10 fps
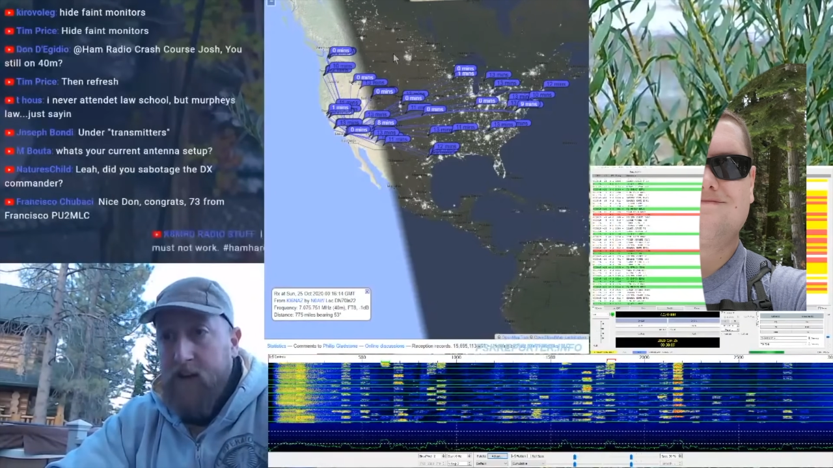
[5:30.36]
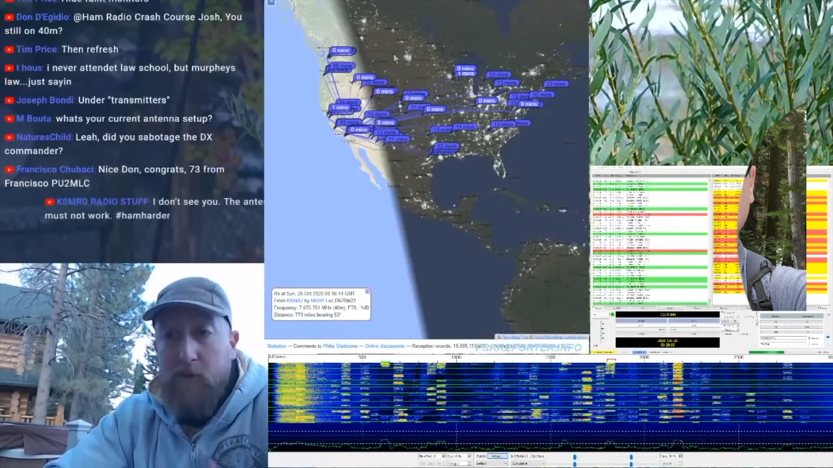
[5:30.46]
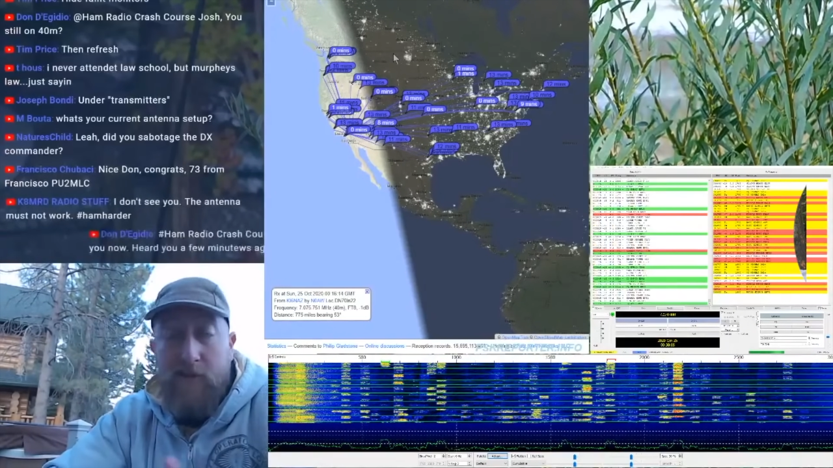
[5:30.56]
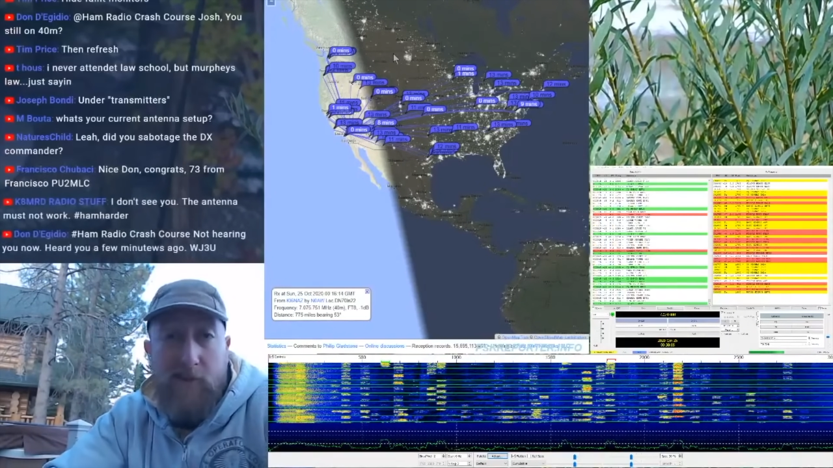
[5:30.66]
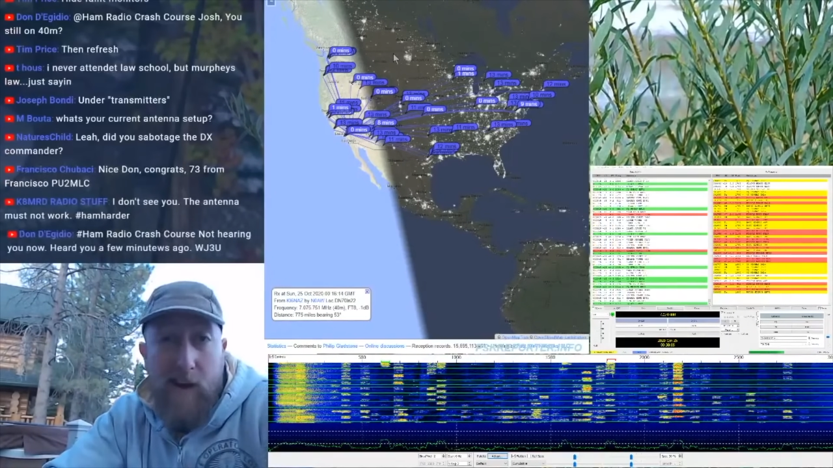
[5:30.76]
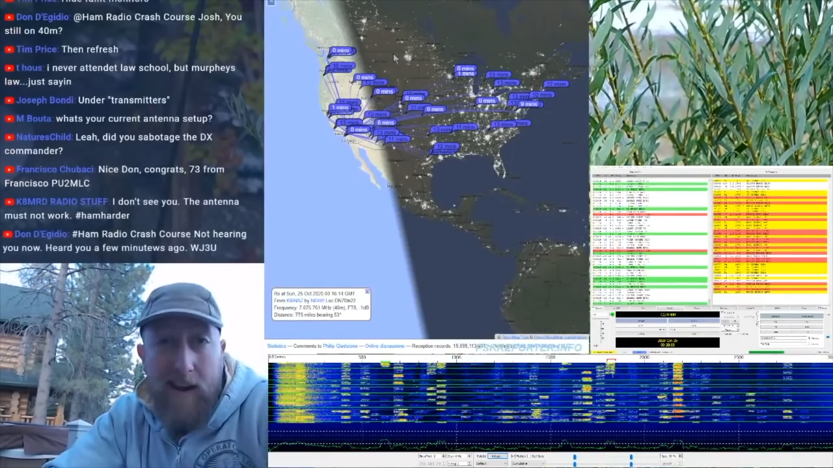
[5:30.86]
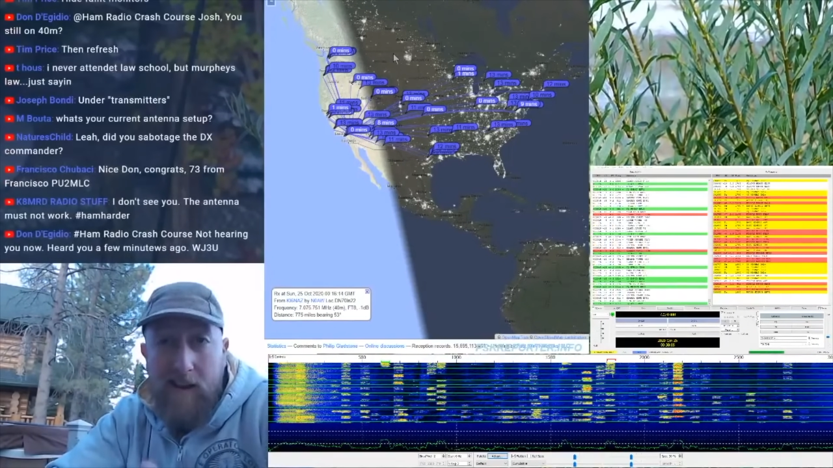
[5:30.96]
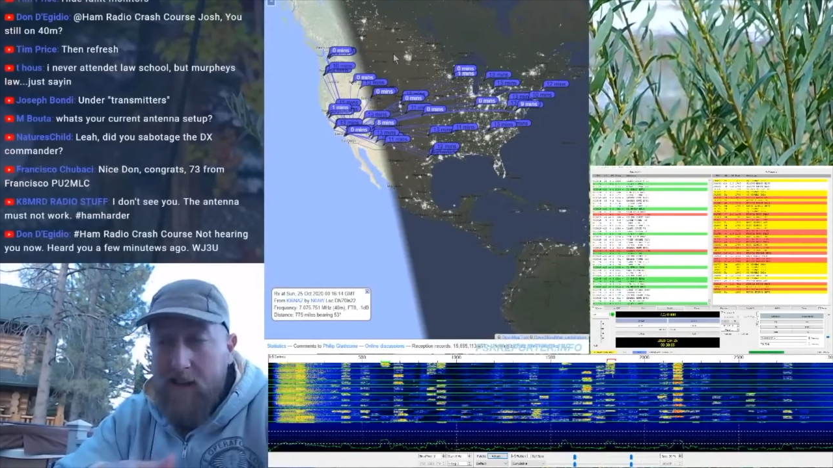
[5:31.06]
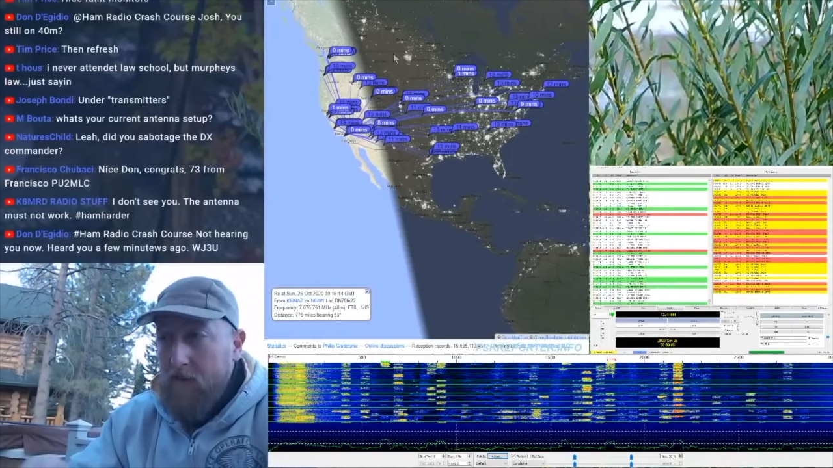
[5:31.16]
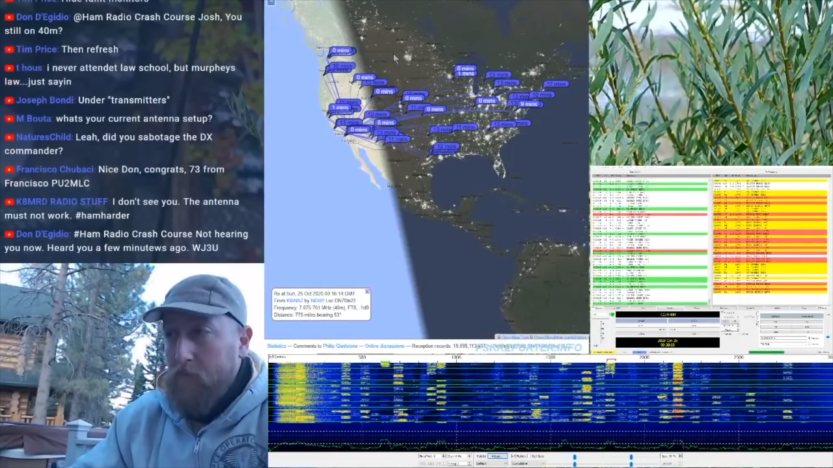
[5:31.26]
I wasn't
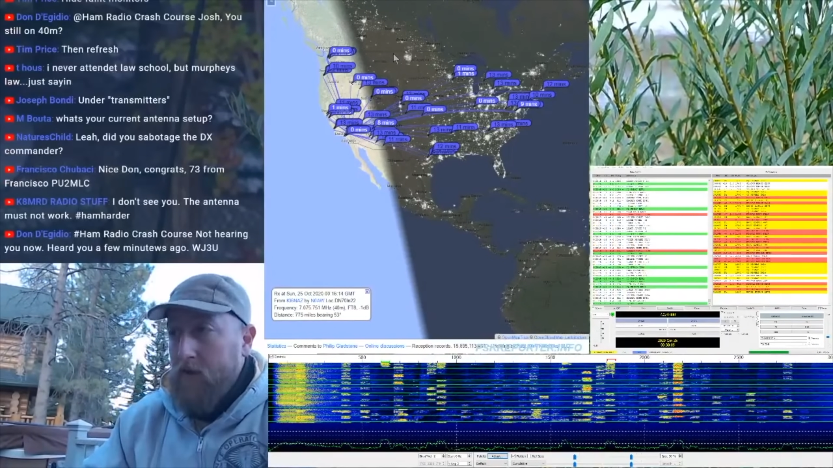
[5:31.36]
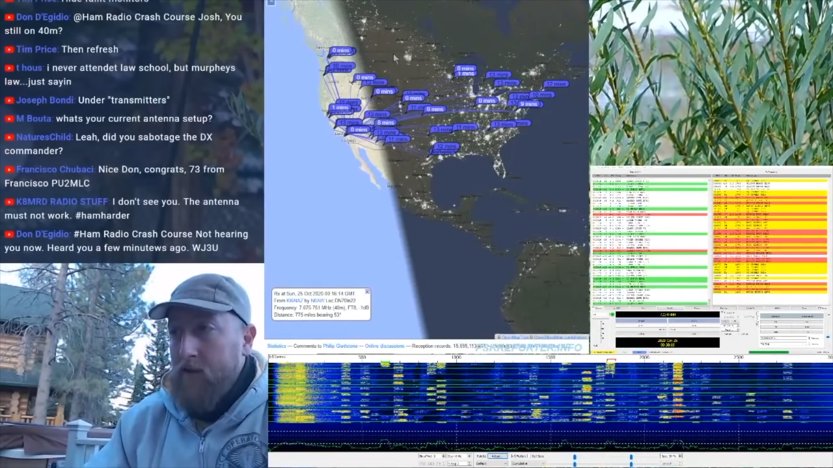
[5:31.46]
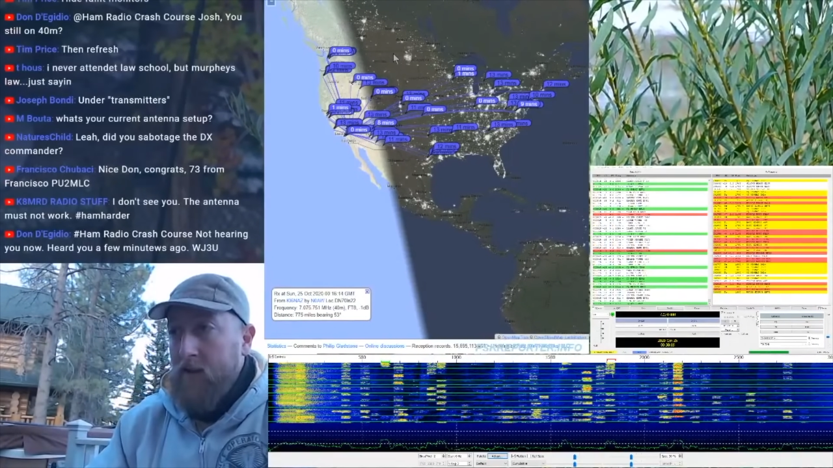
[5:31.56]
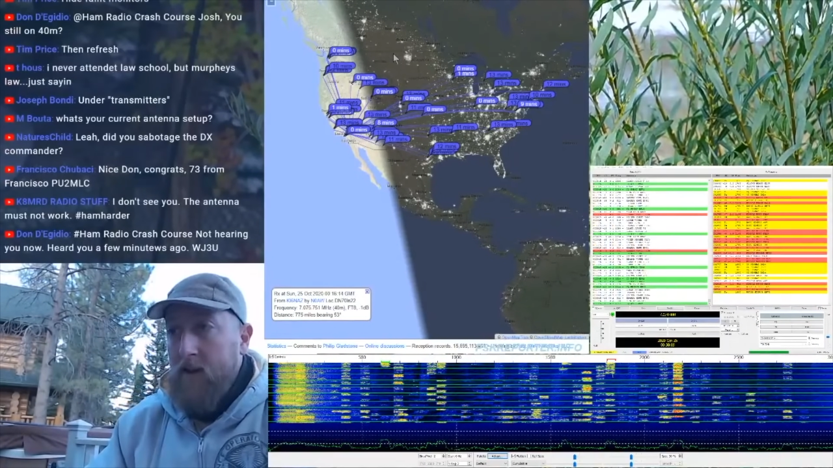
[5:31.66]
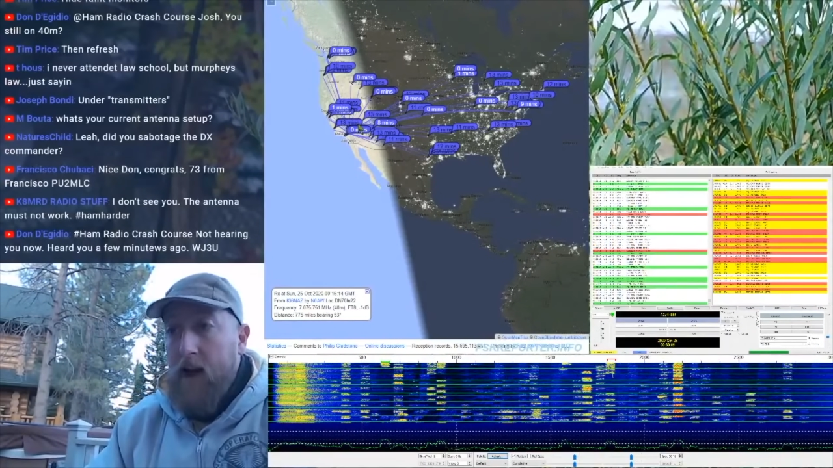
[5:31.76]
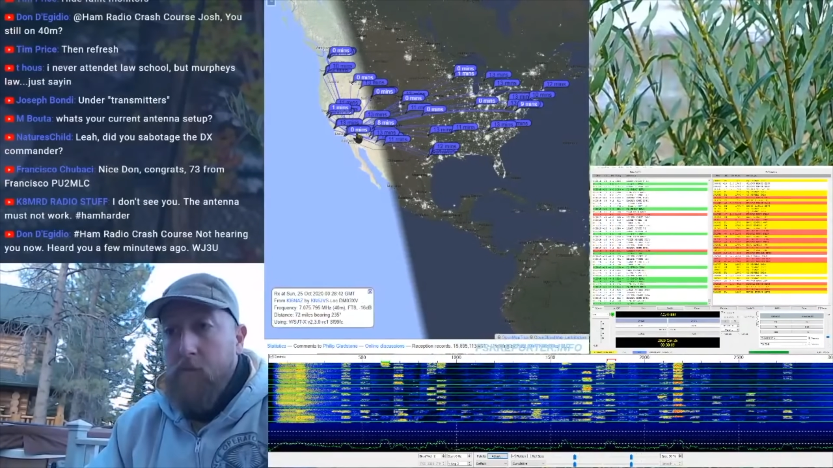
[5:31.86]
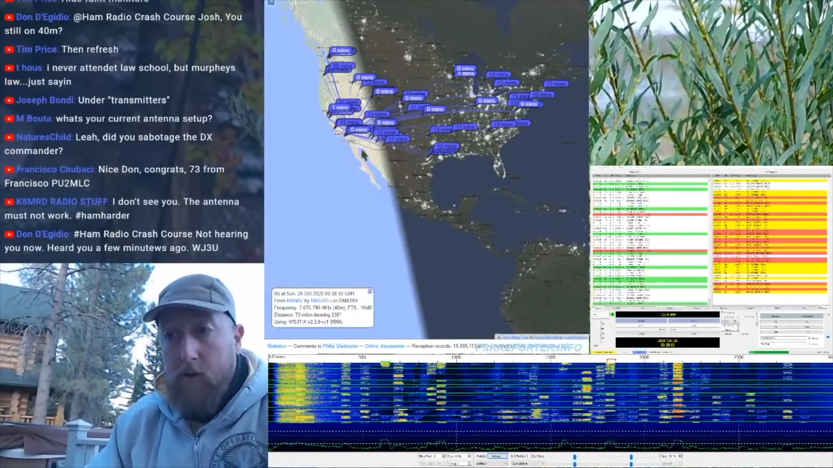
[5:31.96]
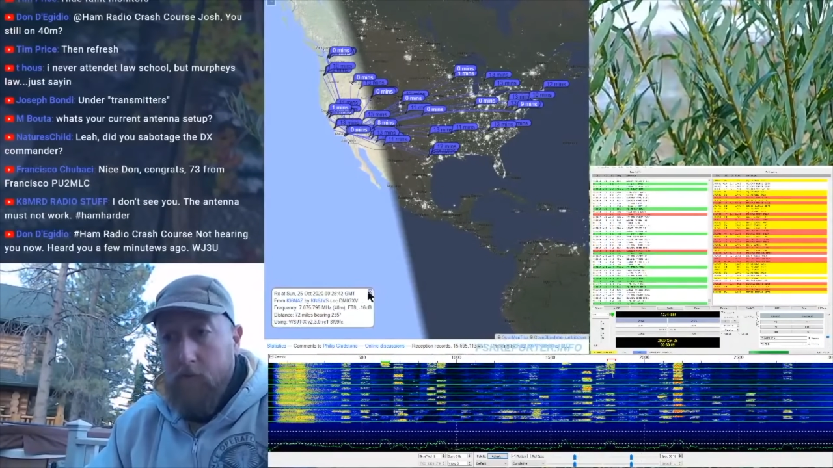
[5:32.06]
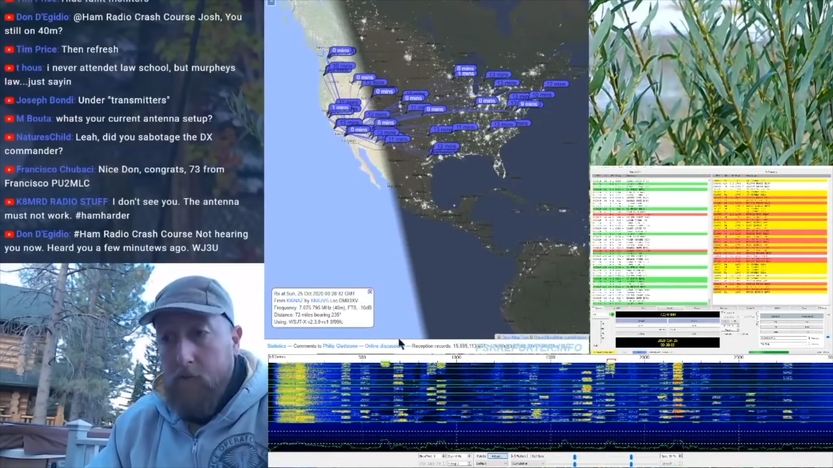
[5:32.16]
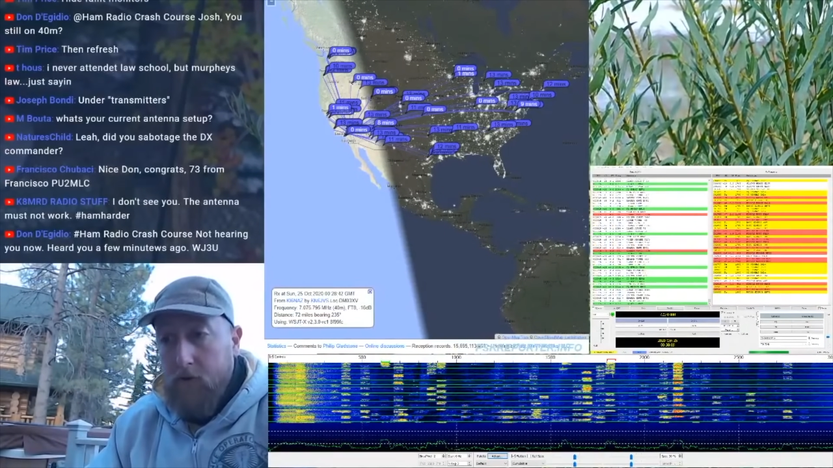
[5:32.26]
tracking that, but I
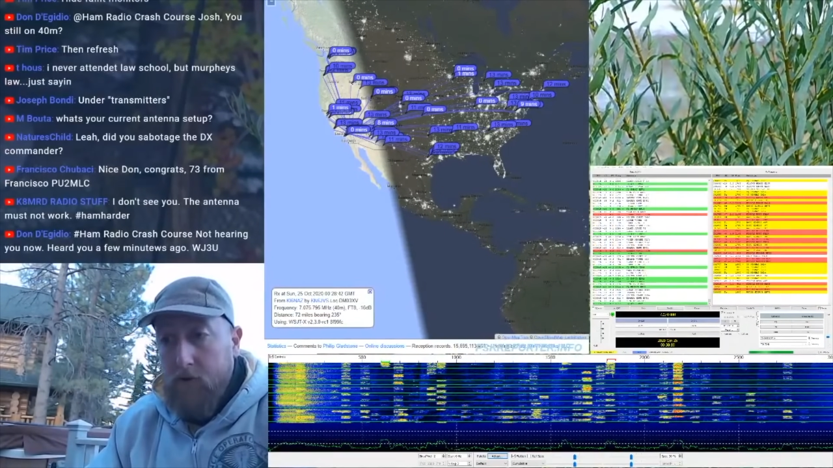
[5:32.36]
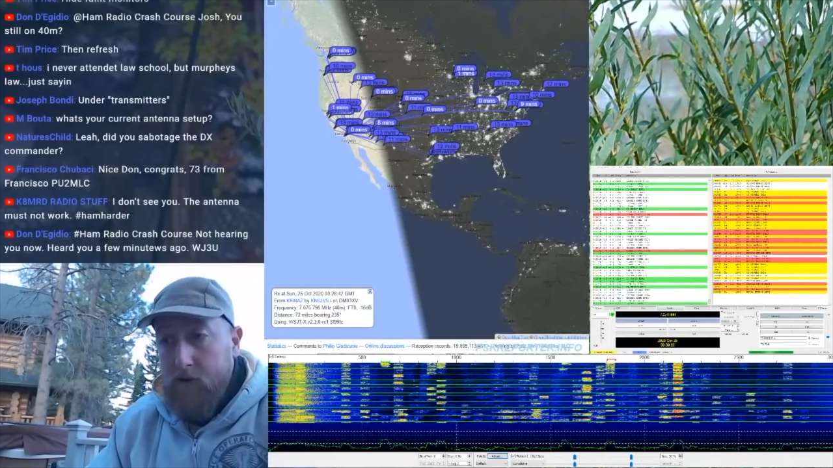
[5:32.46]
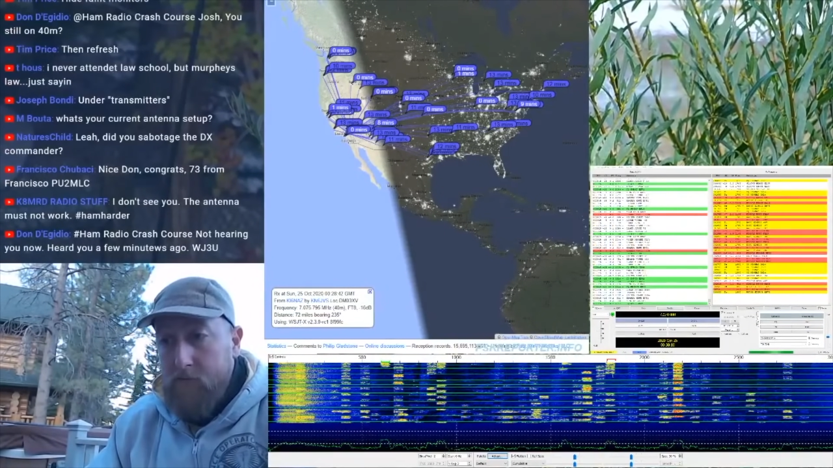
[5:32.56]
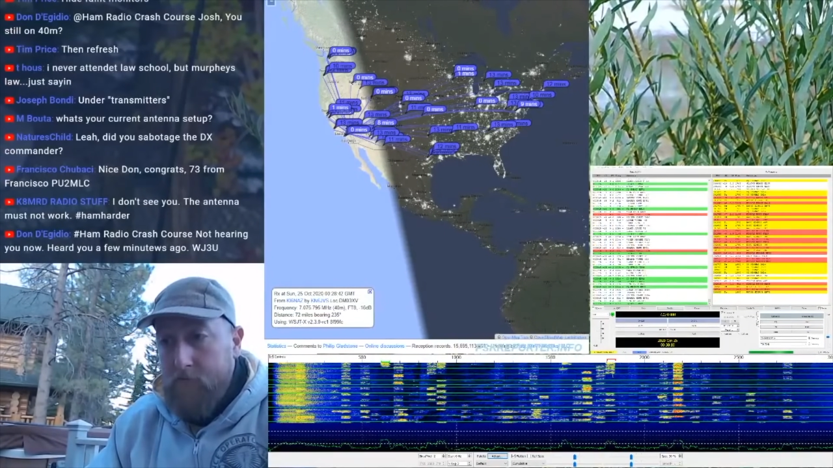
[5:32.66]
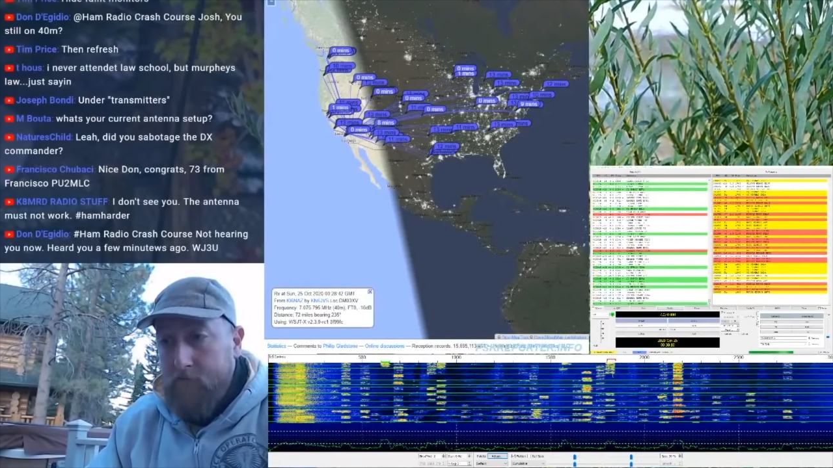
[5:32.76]
probably should.